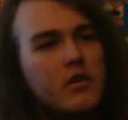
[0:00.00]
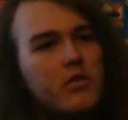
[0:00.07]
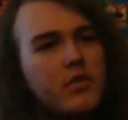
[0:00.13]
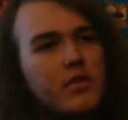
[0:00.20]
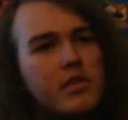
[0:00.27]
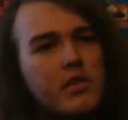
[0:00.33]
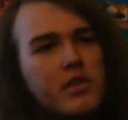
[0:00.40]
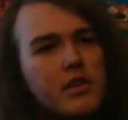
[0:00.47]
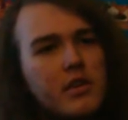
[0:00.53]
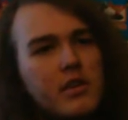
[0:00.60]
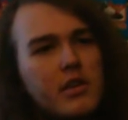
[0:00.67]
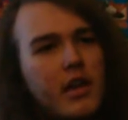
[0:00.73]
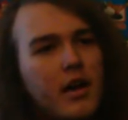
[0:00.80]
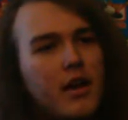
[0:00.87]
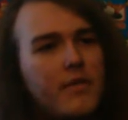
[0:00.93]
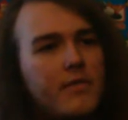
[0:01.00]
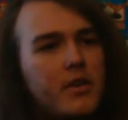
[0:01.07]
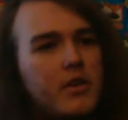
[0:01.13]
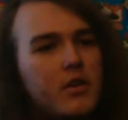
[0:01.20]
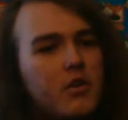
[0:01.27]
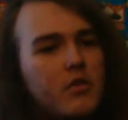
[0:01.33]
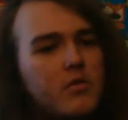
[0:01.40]
You can see in
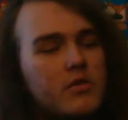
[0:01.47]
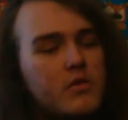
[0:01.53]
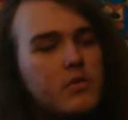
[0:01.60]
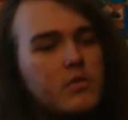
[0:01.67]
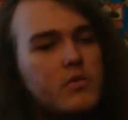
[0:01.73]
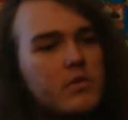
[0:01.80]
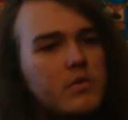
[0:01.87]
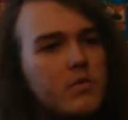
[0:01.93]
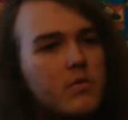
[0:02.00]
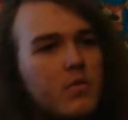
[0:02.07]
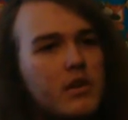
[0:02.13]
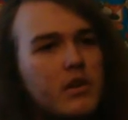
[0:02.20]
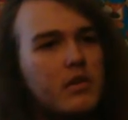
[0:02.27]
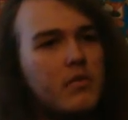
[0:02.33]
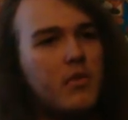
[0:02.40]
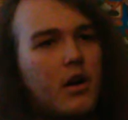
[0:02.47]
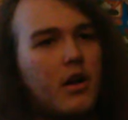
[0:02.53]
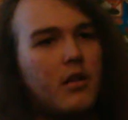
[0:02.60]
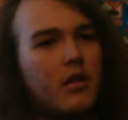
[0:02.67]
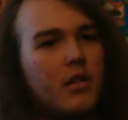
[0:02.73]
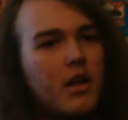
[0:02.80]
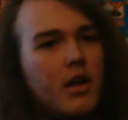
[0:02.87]
videos
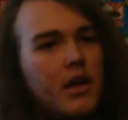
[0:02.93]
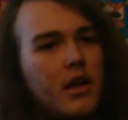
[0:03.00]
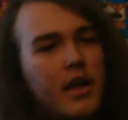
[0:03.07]
while